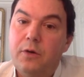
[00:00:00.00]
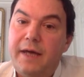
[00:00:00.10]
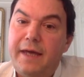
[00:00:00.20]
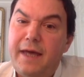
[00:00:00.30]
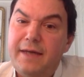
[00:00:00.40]

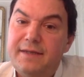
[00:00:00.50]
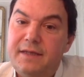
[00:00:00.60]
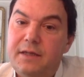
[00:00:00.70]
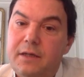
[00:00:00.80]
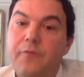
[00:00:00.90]

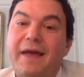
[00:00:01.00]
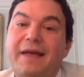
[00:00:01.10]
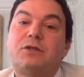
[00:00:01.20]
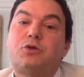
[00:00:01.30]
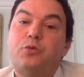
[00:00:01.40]
legacy of
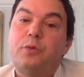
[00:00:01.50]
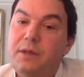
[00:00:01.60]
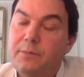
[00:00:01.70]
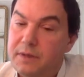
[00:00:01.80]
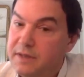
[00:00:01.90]

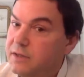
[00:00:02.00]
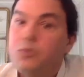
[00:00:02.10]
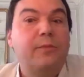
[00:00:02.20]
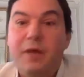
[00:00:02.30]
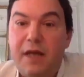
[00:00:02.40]
extreme
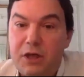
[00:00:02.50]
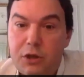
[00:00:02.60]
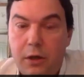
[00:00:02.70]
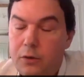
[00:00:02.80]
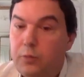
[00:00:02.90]

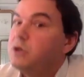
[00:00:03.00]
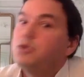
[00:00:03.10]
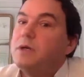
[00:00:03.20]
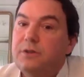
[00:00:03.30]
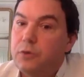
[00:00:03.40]
discrimination, which
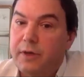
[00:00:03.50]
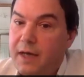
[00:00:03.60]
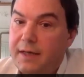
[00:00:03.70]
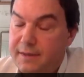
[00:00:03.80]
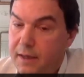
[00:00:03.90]
was the
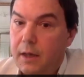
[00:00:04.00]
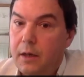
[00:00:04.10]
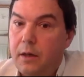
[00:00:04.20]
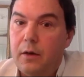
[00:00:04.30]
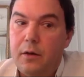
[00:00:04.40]
case
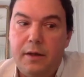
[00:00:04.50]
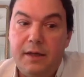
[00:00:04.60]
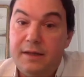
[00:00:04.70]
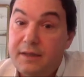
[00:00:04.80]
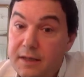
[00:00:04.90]
uh,
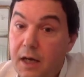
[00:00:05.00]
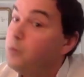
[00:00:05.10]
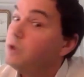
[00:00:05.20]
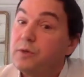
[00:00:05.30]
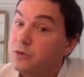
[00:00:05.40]
in India,
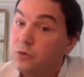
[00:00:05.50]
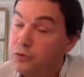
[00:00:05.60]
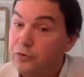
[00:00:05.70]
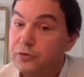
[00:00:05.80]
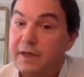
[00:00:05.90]
which was
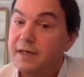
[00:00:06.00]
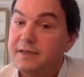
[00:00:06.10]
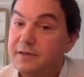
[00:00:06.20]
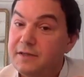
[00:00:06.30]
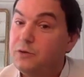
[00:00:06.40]
also the
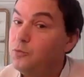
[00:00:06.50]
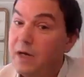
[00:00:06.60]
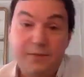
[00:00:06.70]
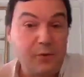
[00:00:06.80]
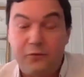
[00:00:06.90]
case in the
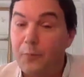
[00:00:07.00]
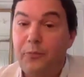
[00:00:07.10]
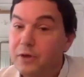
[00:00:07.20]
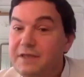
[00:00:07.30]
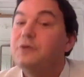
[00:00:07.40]
U.S., but for
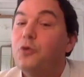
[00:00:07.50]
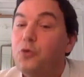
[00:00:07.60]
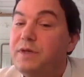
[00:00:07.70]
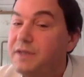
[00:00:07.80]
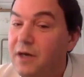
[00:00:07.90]
political
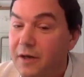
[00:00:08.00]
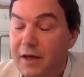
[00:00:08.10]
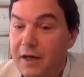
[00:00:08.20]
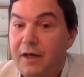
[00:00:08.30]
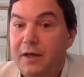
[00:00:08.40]
reason,
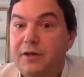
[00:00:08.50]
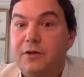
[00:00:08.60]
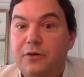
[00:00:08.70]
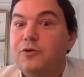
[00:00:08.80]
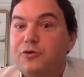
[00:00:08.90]

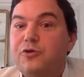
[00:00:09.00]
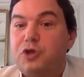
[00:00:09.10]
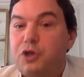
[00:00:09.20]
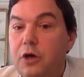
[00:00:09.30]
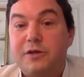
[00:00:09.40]
you know, the
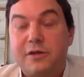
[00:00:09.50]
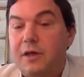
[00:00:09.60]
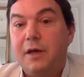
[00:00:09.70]
choice.